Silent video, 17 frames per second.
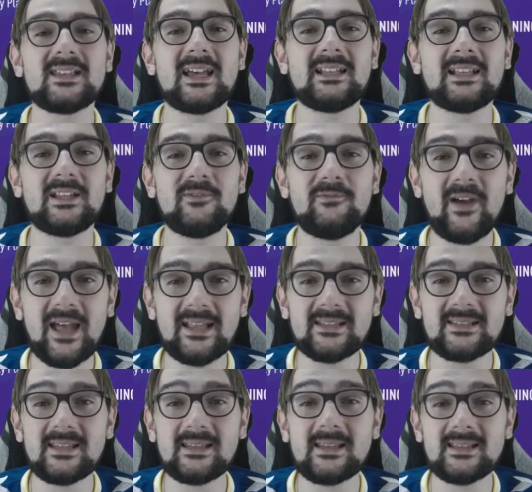and
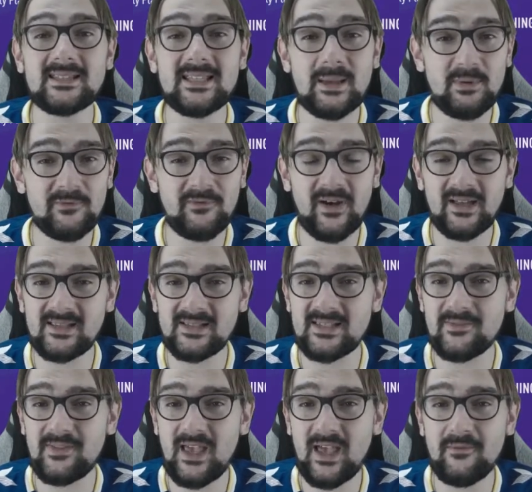advanced to the semifinals
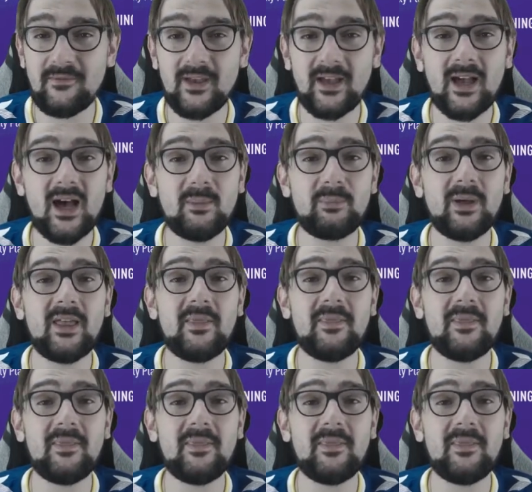of the FA Cup.